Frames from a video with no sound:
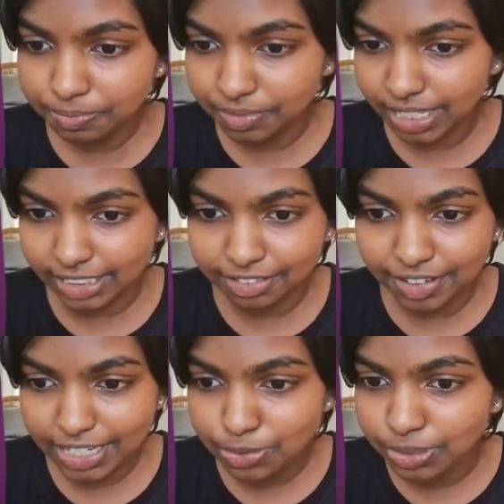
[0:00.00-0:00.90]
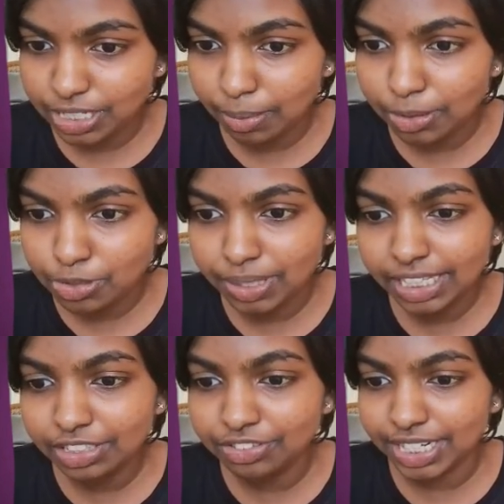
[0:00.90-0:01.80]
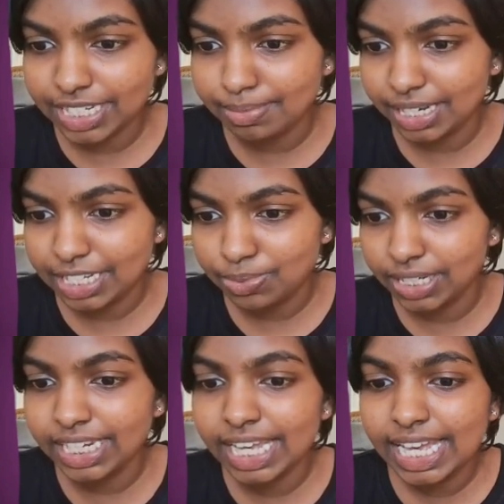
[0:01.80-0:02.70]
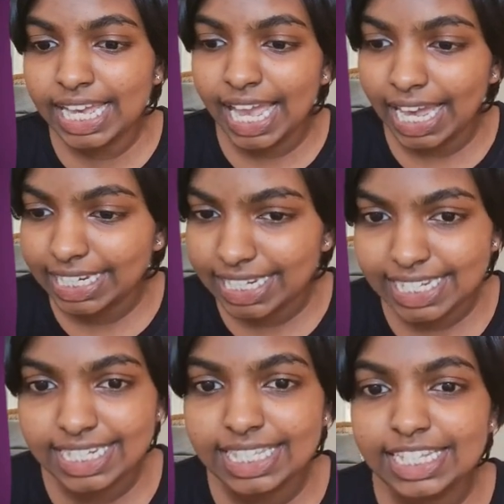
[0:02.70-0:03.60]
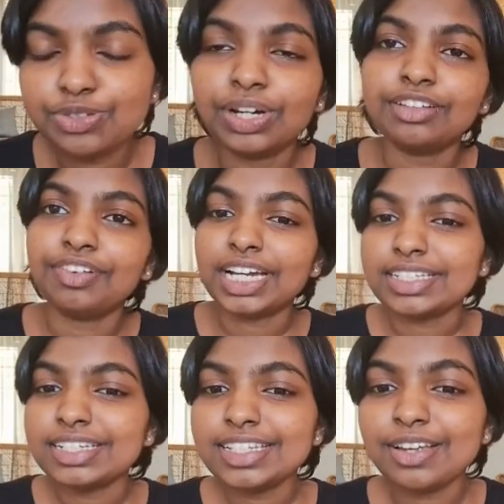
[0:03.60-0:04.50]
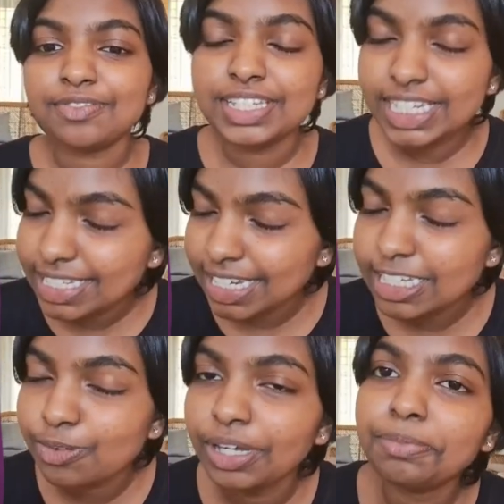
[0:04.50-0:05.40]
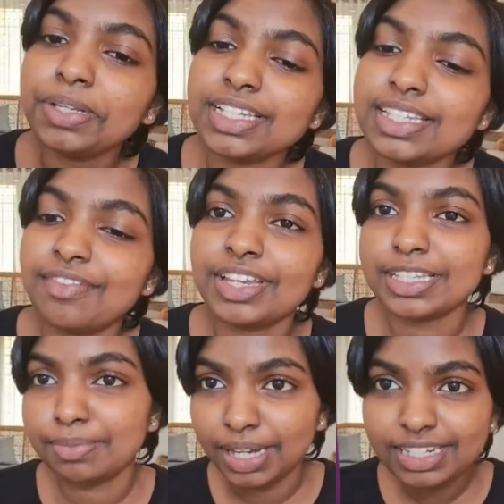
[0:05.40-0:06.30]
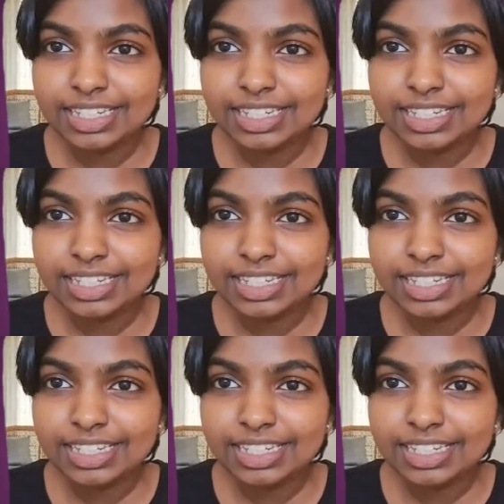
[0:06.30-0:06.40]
the other factor would come out to be 3x minus 1. And yes, these two are the factors of 6x square plus 7x minus